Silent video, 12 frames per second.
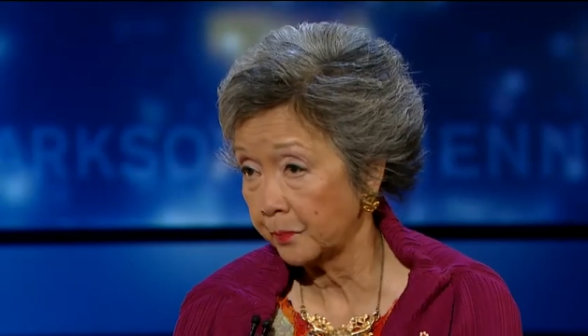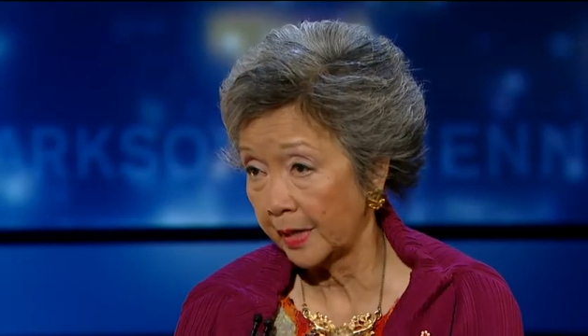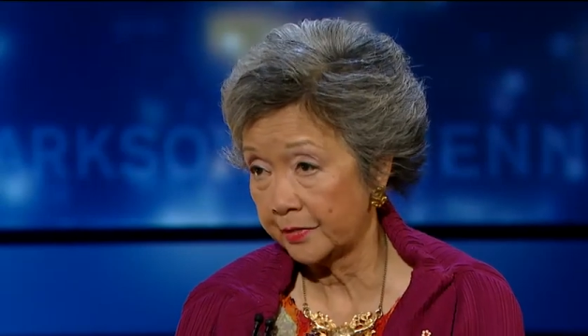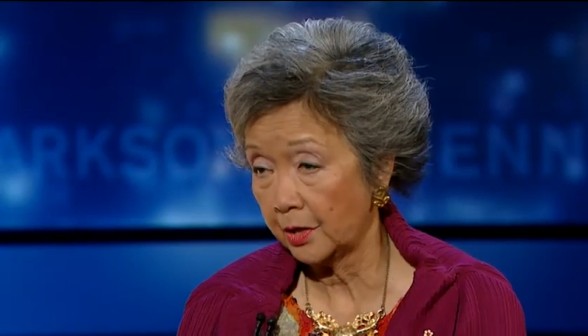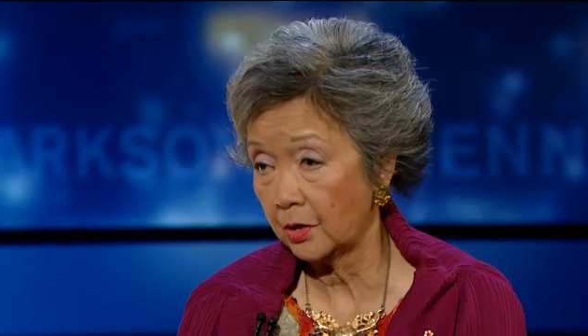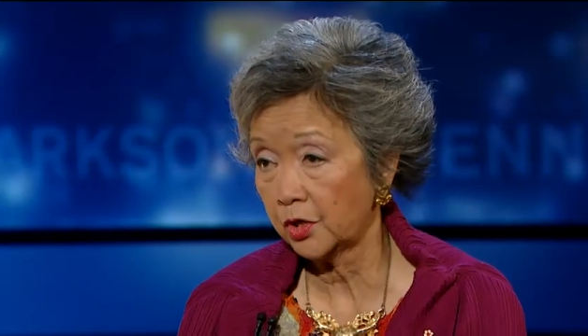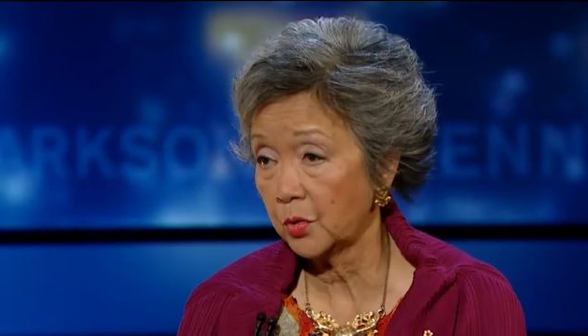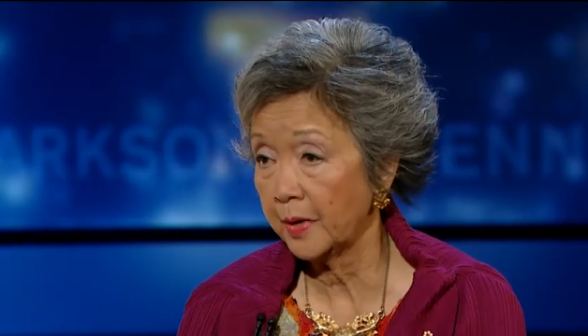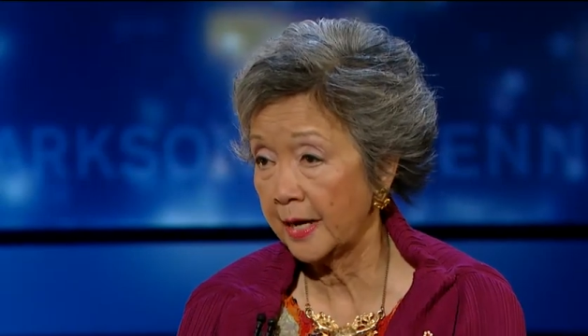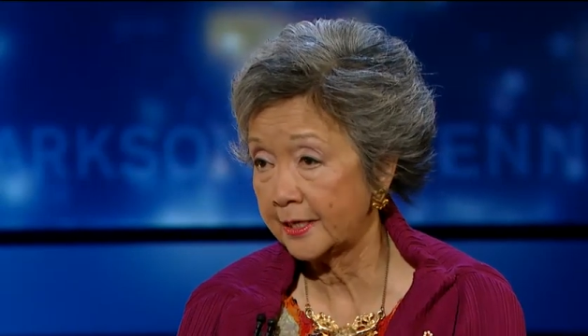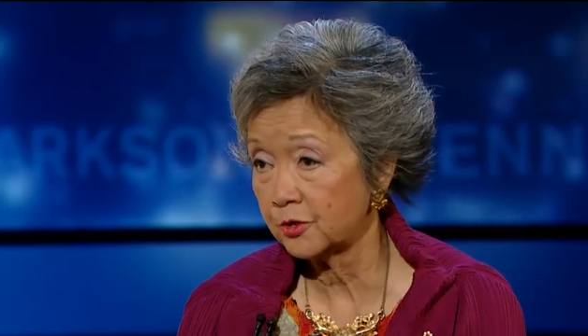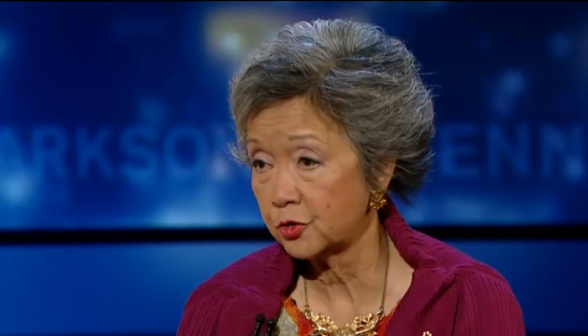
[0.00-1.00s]
by the
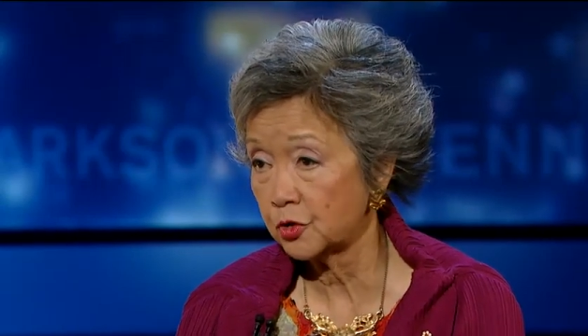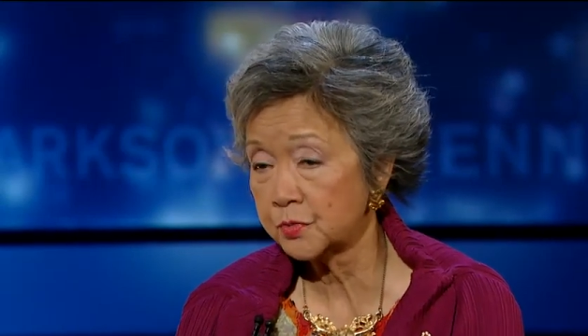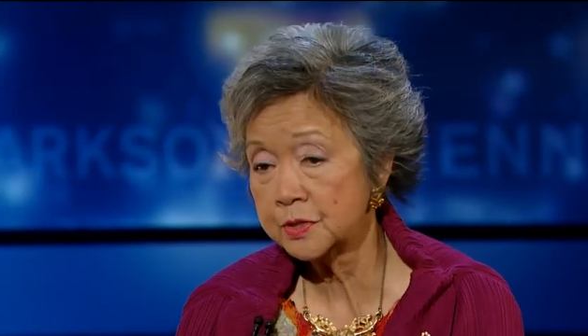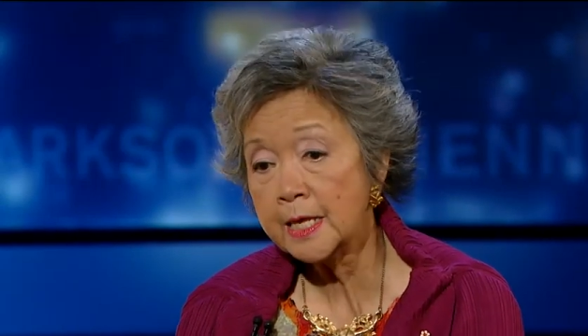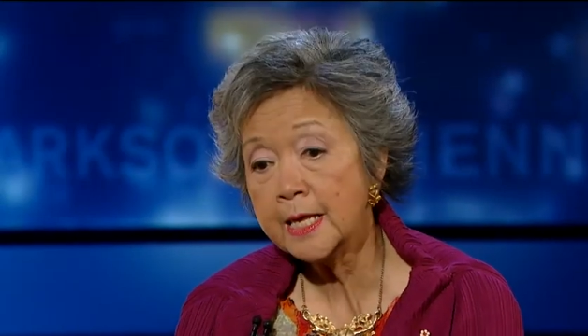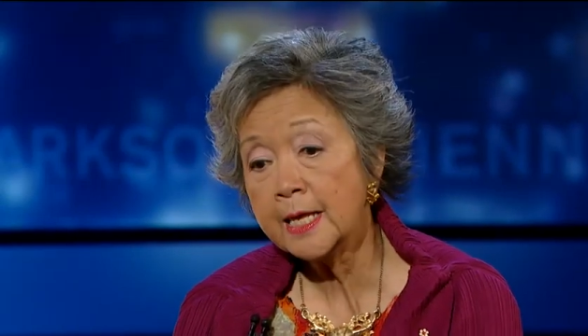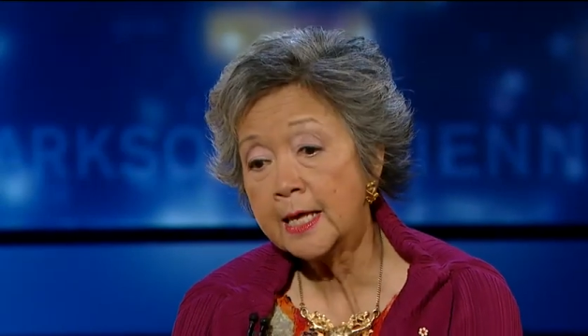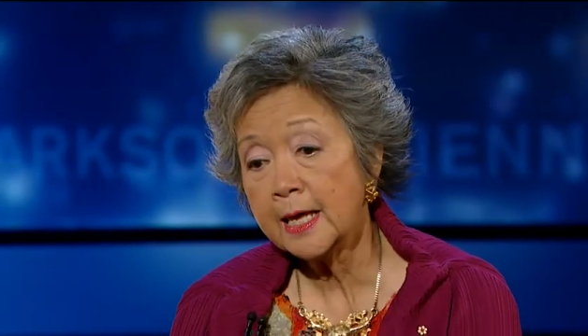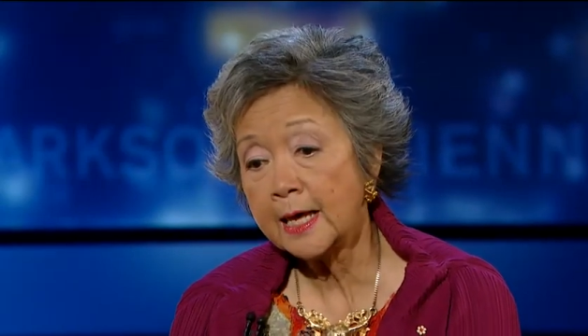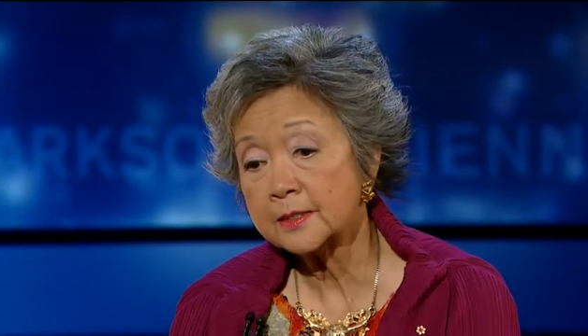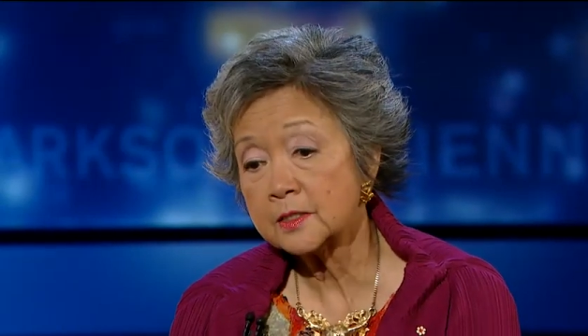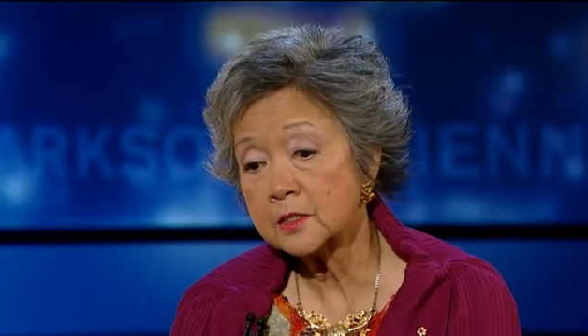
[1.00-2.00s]
occupying troops.
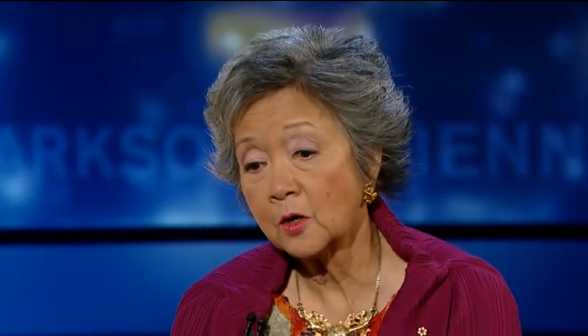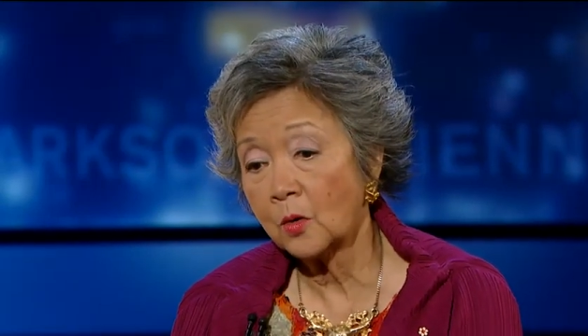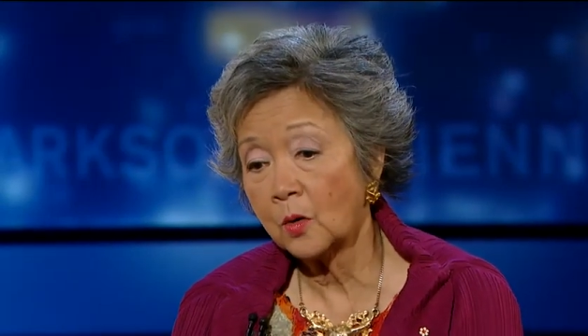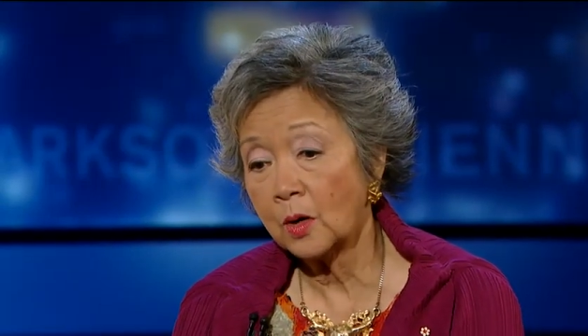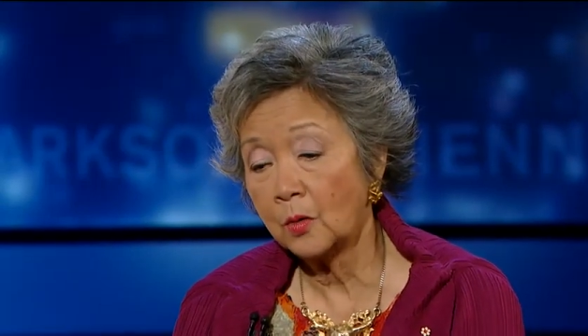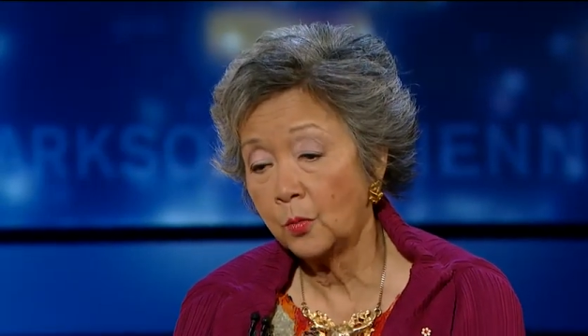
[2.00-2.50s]
And so